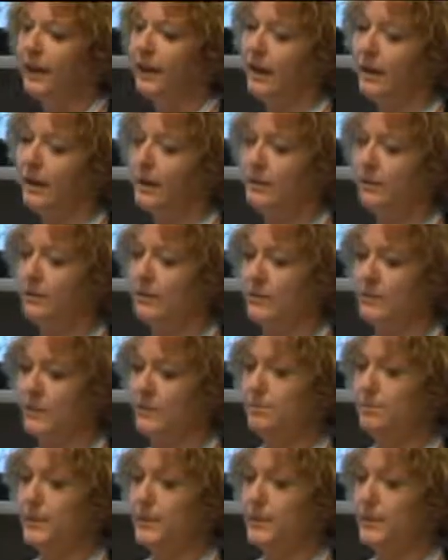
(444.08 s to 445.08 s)
There's
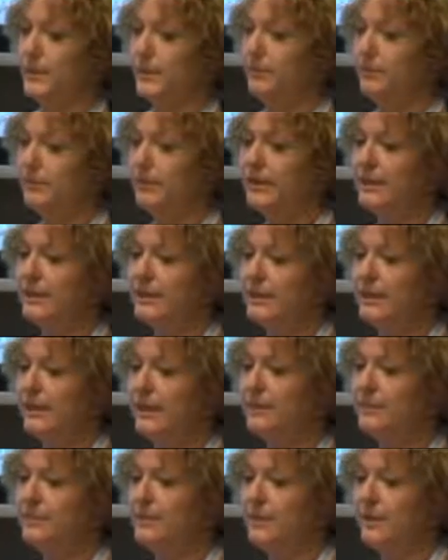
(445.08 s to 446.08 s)
a beta cell
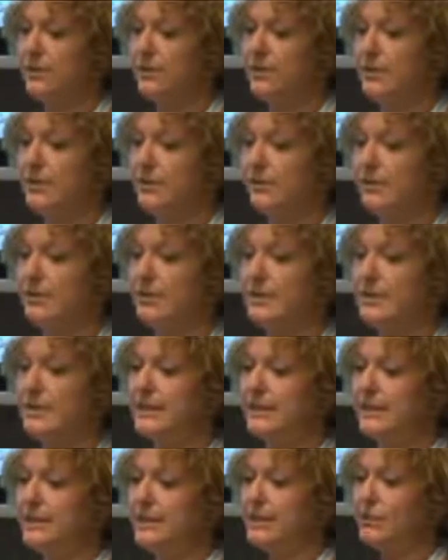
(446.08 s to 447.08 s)
phenotype, so decreased
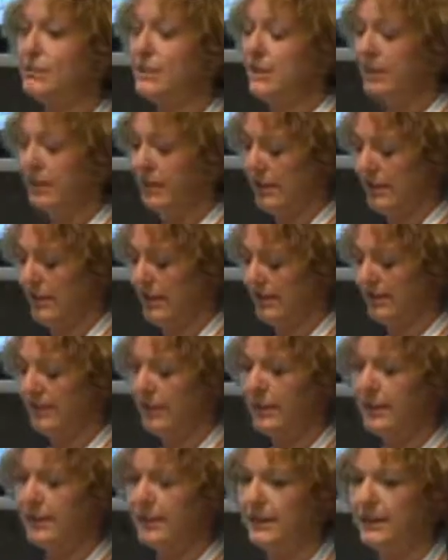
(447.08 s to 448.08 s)
insulin secretion and
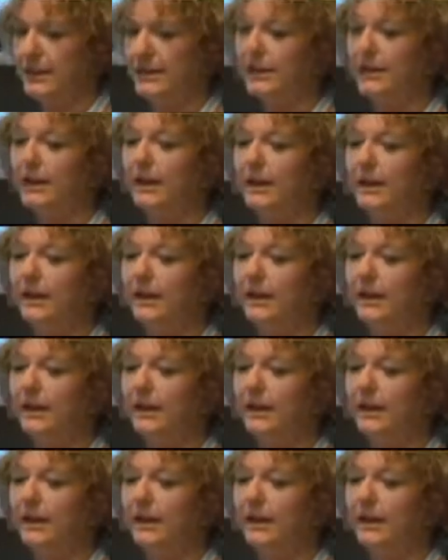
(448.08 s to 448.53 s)
diabetes.